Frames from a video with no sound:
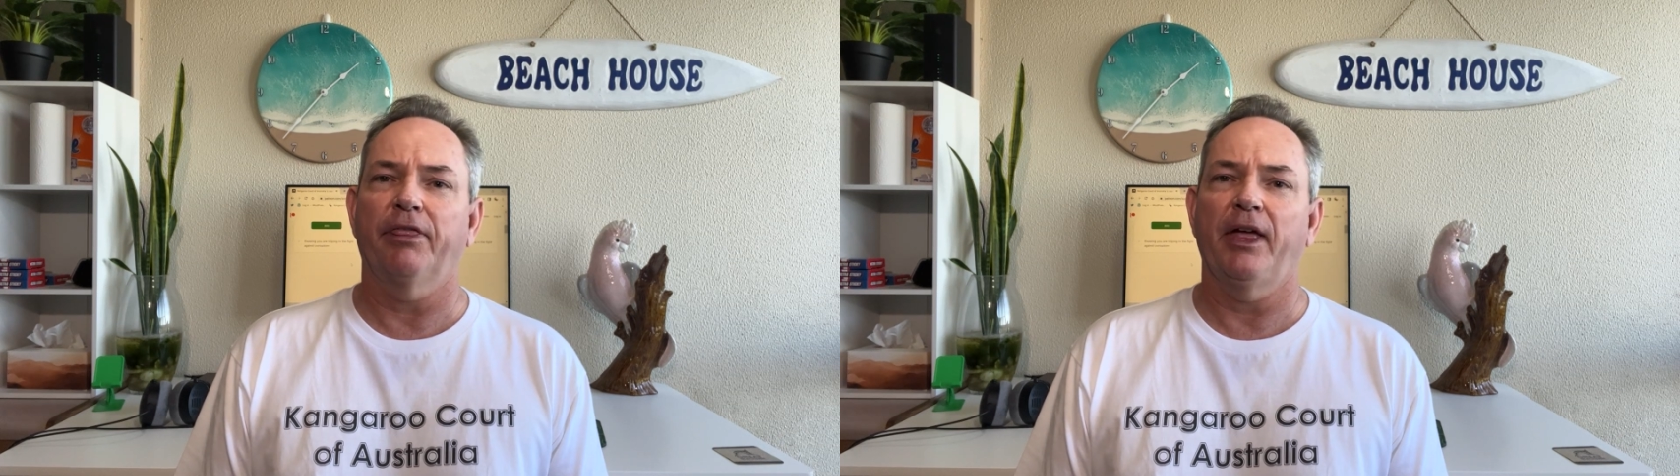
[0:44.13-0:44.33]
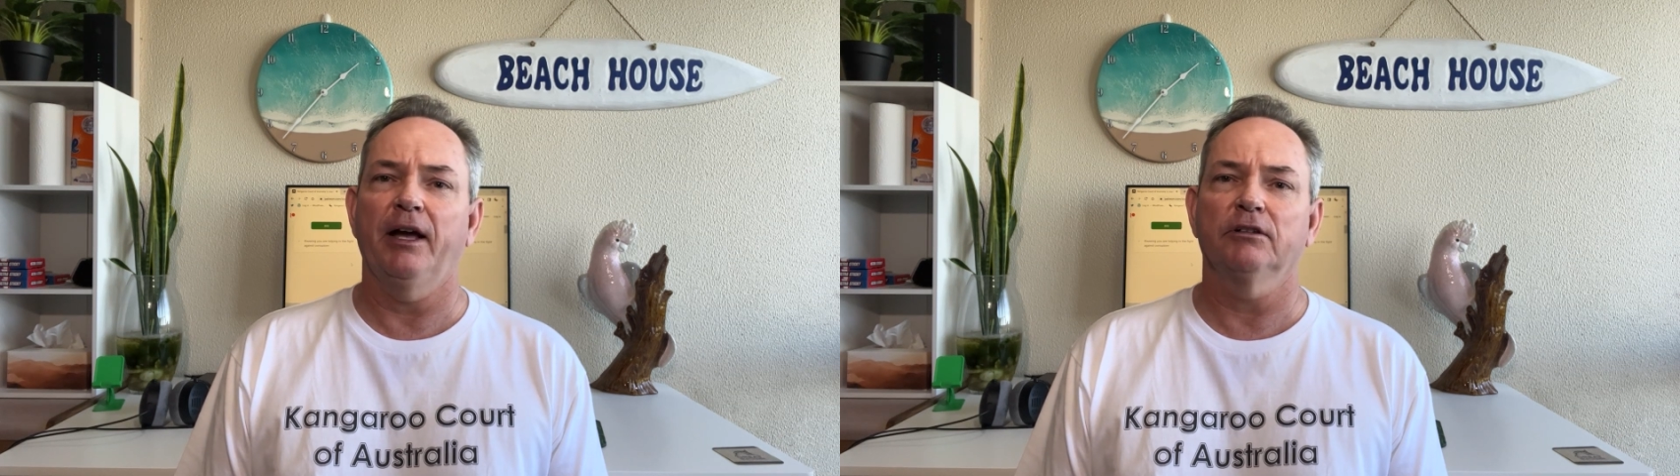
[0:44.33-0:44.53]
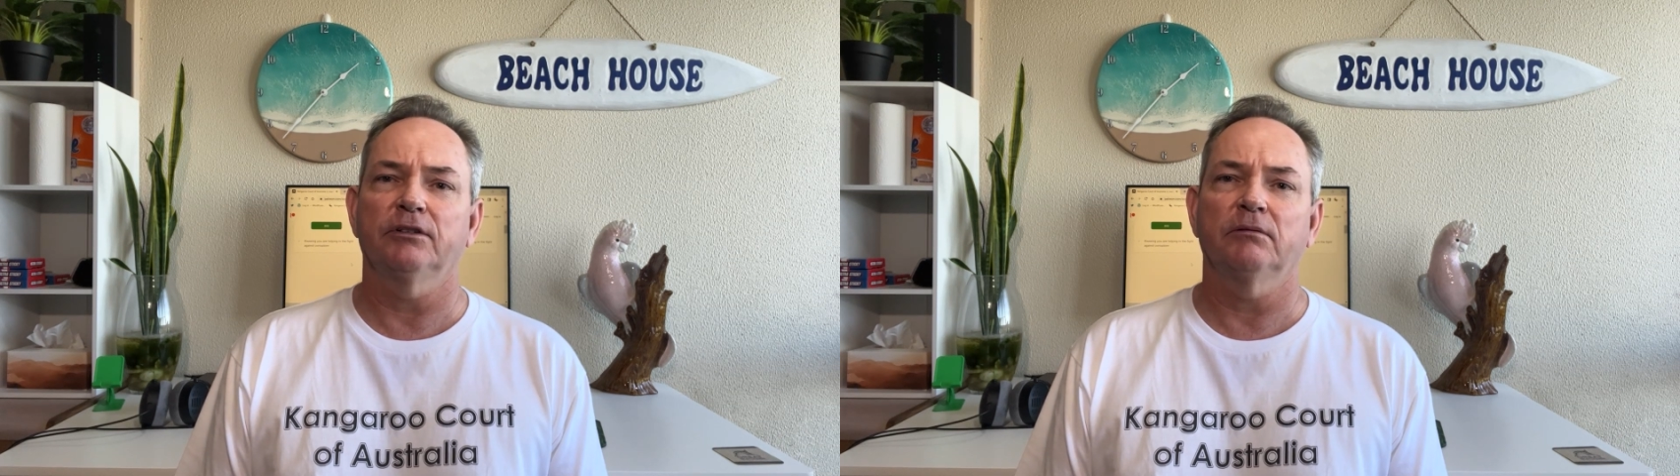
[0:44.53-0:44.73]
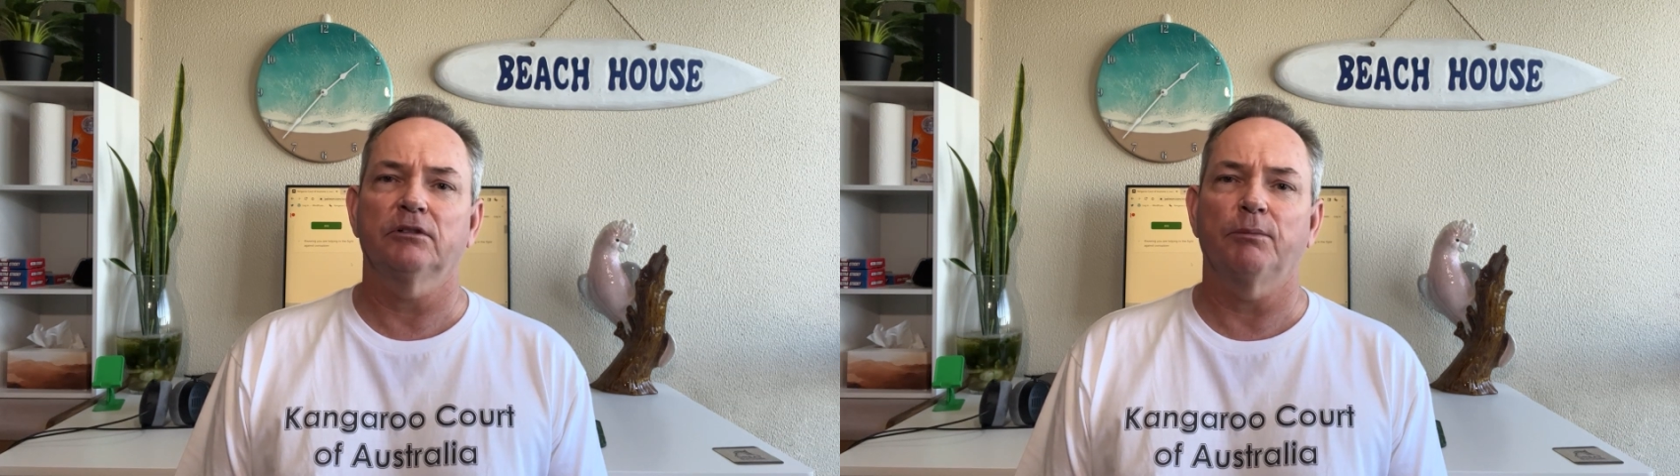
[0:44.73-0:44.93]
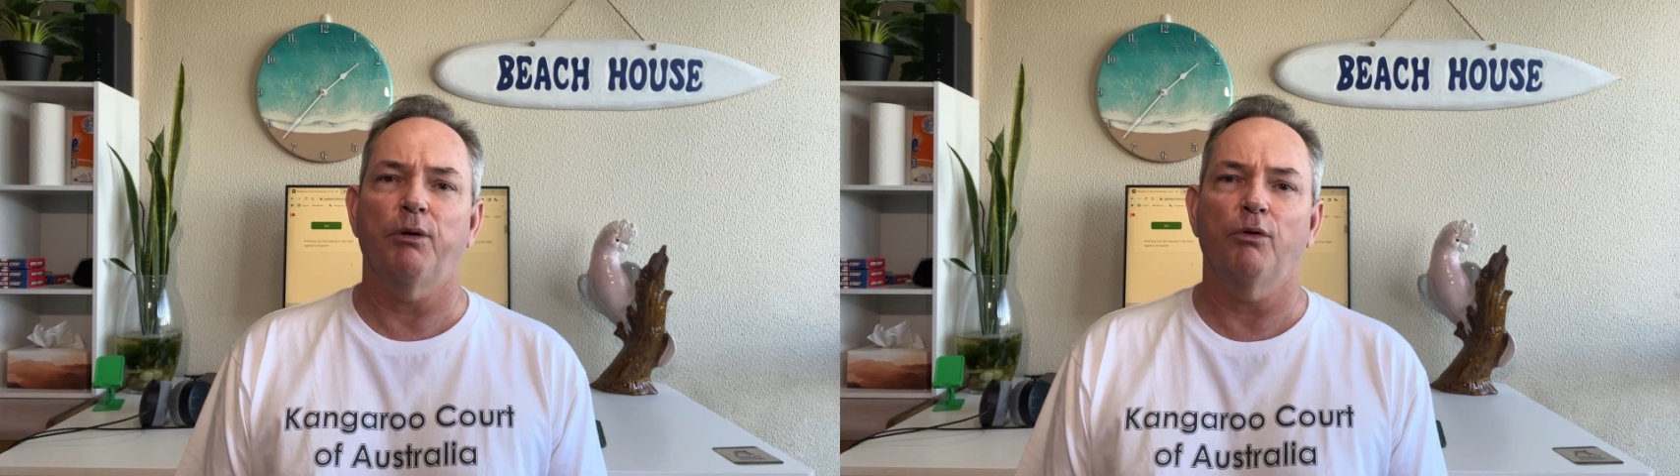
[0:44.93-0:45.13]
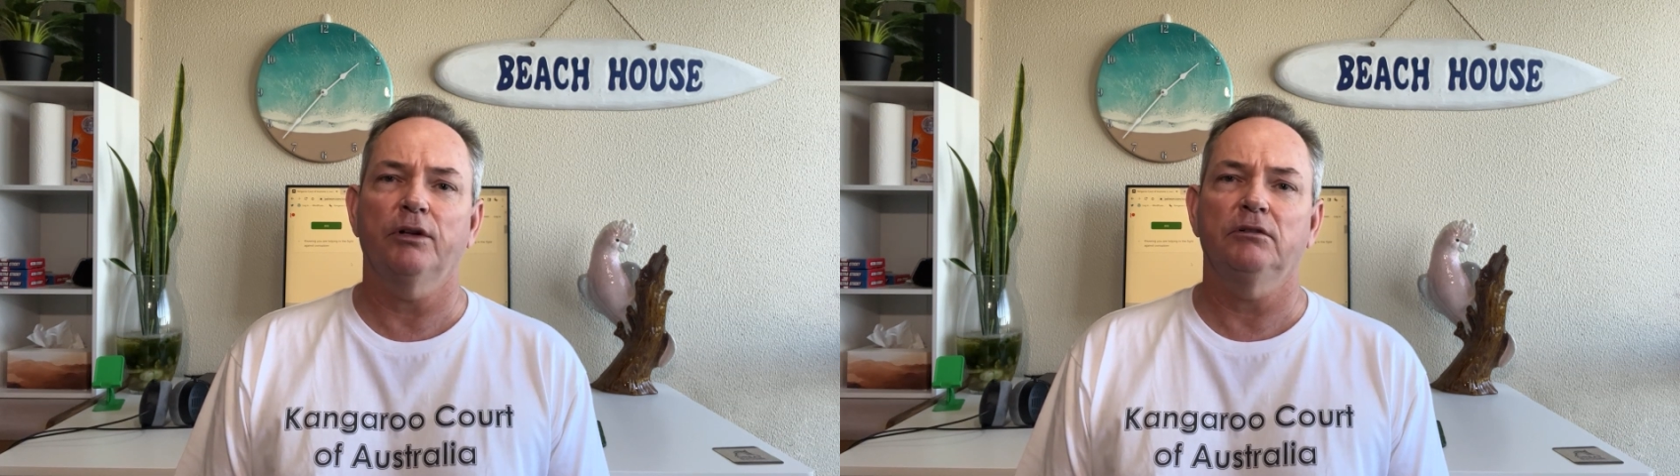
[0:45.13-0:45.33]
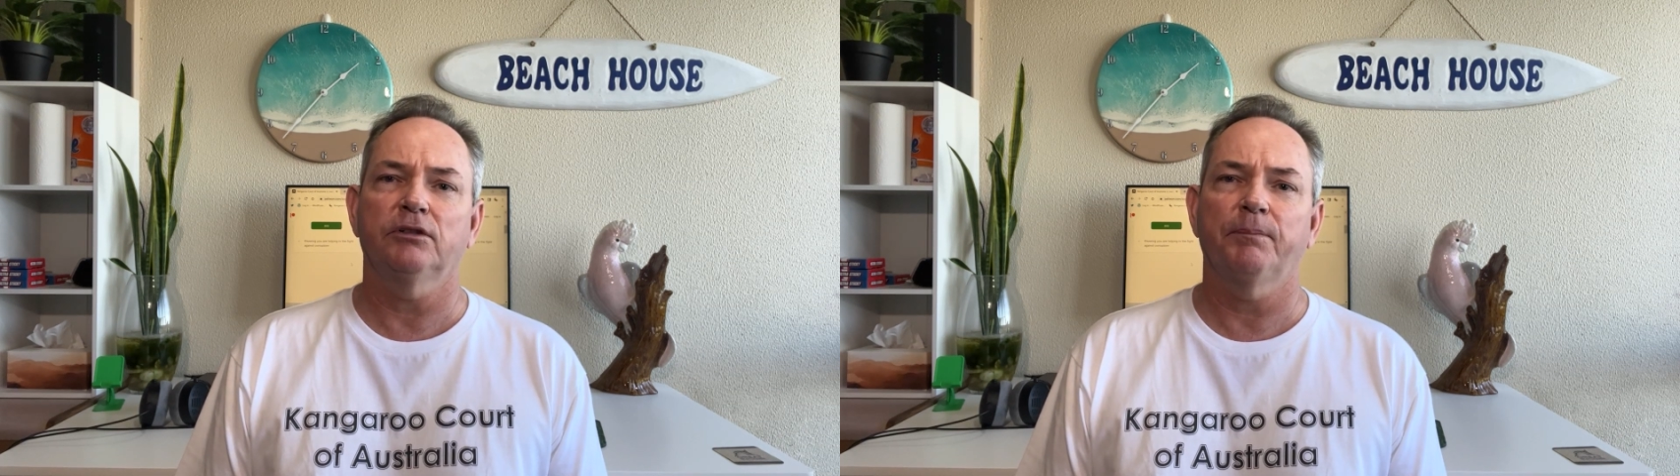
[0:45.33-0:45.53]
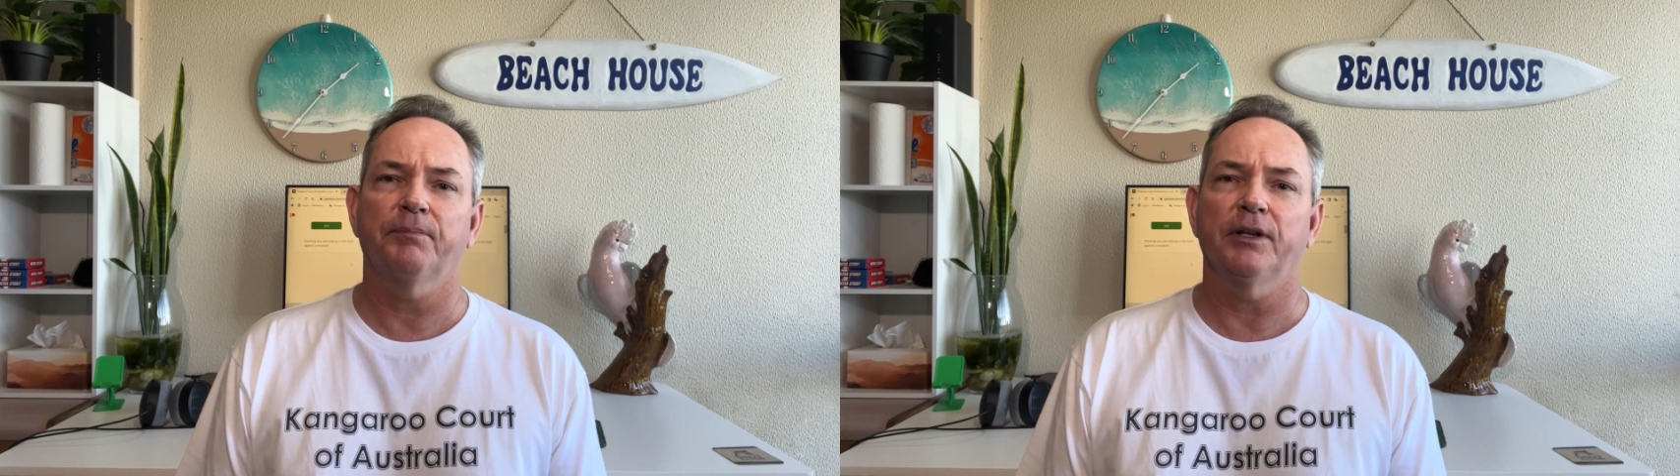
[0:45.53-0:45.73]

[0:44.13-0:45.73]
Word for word: thousand supporters